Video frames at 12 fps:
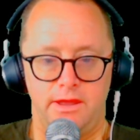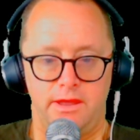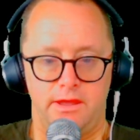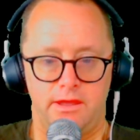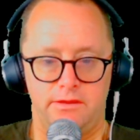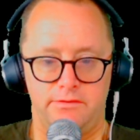
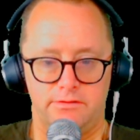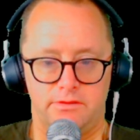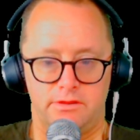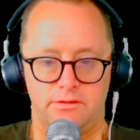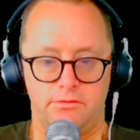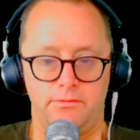And,
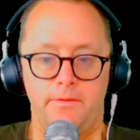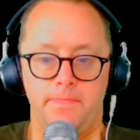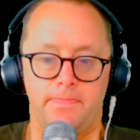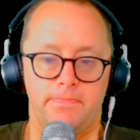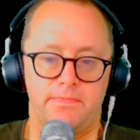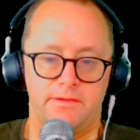
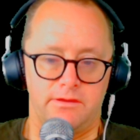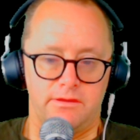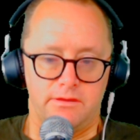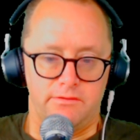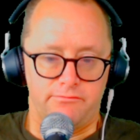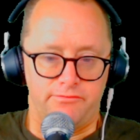the
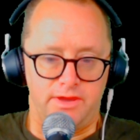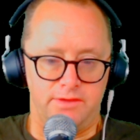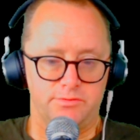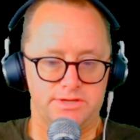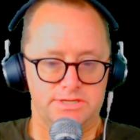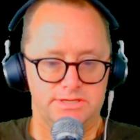Fed
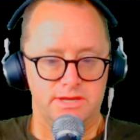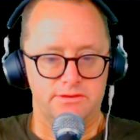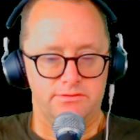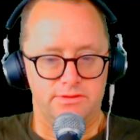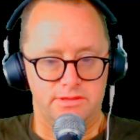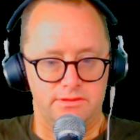was
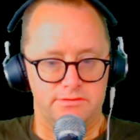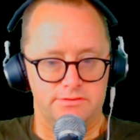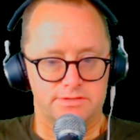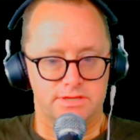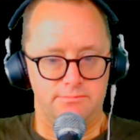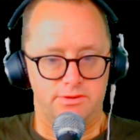signaling that
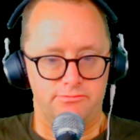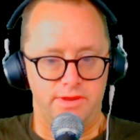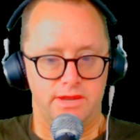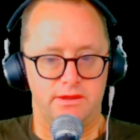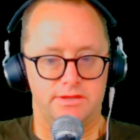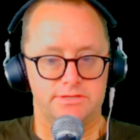there's going to be
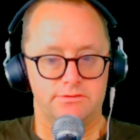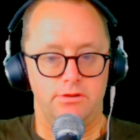rate cuts.